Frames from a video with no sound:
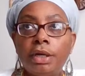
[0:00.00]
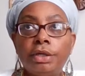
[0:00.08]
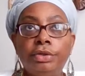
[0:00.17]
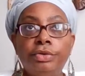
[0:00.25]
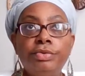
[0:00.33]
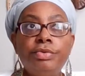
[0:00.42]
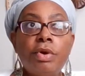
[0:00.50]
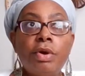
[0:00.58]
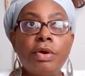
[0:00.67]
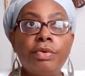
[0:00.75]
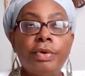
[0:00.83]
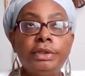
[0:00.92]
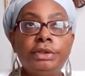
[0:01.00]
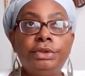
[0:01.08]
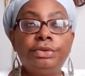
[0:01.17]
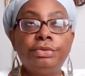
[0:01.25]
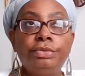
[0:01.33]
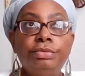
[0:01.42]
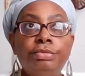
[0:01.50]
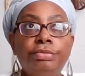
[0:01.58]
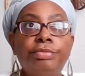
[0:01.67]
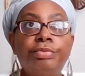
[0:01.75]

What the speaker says: you are going to